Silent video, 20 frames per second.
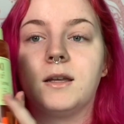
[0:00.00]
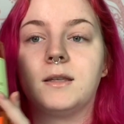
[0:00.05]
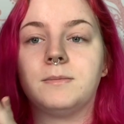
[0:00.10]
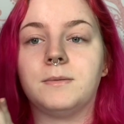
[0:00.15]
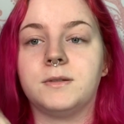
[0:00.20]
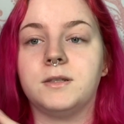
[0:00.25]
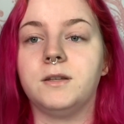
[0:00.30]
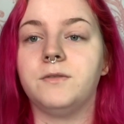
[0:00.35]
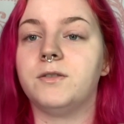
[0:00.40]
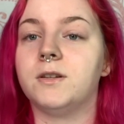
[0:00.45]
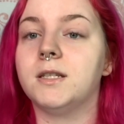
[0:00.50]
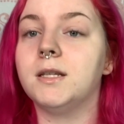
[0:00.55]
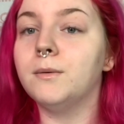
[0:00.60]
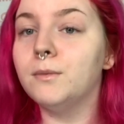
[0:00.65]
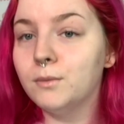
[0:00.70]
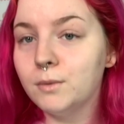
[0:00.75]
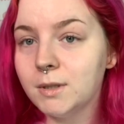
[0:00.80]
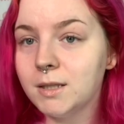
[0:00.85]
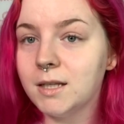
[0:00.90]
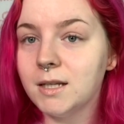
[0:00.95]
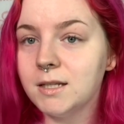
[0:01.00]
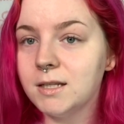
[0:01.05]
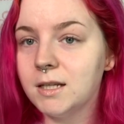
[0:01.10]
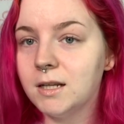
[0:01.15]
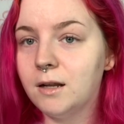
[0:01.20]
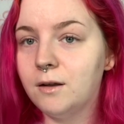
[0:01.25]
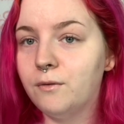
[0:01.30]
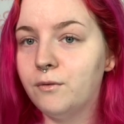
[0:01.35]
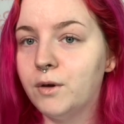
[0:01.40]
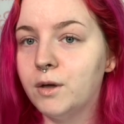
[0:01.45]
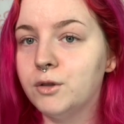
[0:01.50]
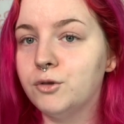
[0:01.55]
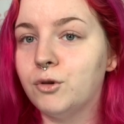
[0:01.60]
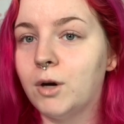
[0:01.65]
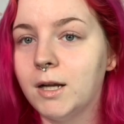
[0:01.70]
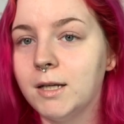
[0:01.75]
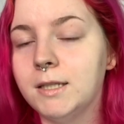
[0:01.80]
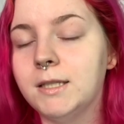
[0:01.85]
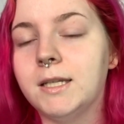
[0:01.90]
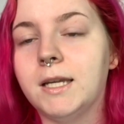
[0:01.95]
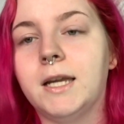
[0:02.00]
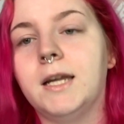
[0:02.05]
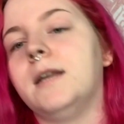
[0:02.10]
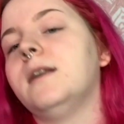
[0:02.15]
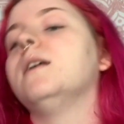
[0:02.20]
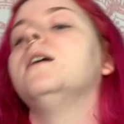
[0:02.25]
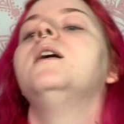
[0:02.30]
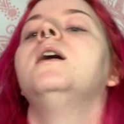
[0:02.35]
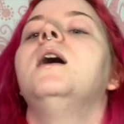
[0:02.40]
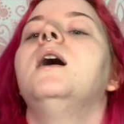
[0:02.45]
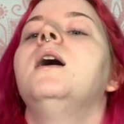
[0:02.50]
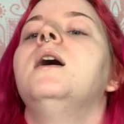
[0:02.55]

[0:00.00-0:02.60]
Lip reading: especially for someone with sensitive, dry skin.